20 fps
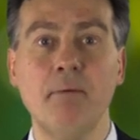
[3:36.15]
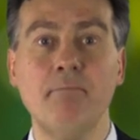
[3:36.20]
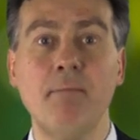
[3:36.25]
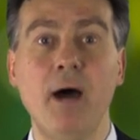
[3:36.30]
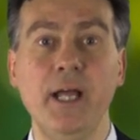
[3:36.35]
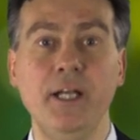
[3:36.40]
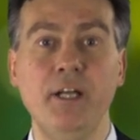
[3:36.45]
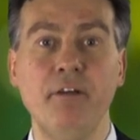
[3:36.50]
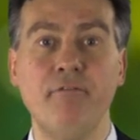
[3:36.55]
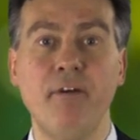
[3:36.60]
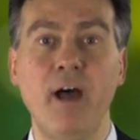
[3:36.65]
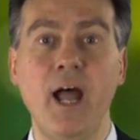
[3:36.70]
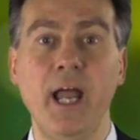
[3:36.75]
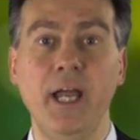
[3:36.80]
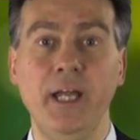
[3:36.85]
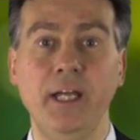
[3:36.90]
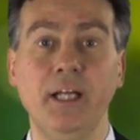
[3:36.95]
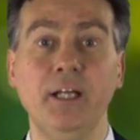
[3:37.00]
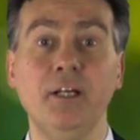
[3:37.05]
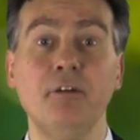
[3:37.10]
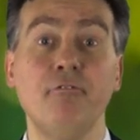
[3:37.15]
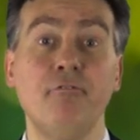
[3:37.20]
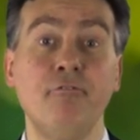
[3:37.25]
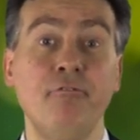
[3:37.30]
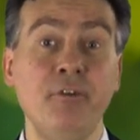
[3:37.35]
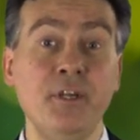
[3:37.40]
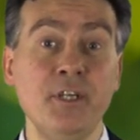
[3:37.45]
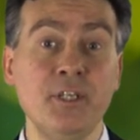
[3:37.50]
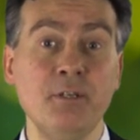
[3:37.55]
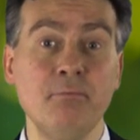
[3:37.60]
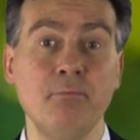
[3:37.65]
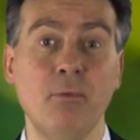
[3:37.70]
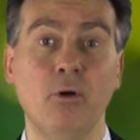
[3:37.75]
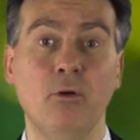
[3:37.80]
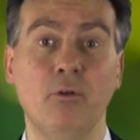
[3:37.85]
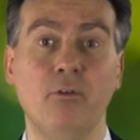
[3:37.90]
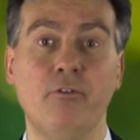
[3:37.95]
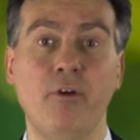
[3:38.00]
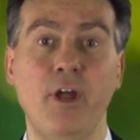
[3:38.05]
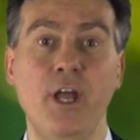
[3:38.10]
by defining
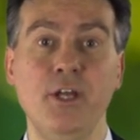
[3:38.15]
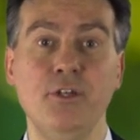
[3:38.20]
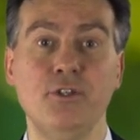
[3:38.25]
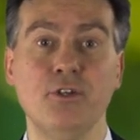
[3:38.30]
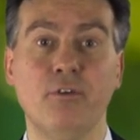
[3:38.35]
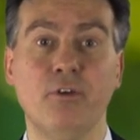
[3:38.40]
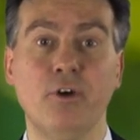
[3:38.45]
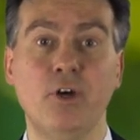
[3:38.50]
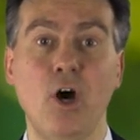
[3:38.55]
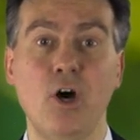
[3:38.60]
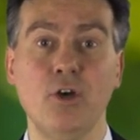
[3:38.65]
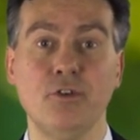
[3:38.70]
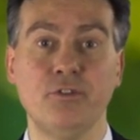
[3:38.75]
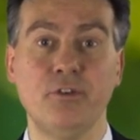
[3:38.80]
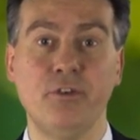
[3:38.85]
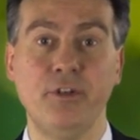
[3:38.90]
feasible range of cost